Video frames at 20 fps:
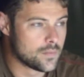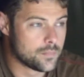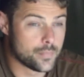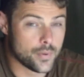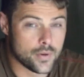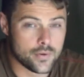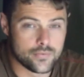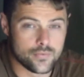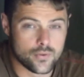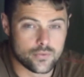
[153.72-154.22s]

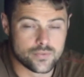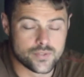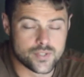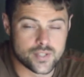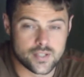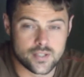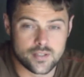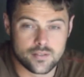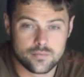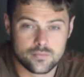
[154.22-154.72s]
Both
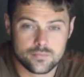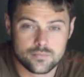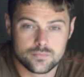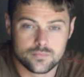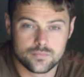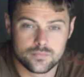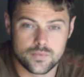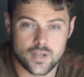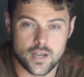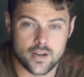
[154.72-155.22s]
obviously
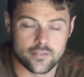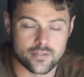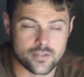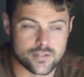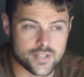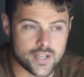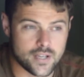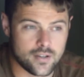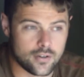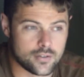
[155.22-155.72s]

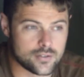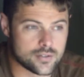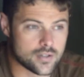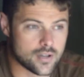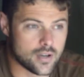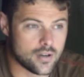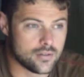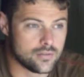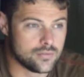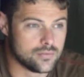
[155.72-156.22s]
areas they like to
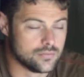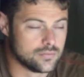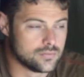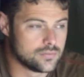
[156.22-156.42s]
go.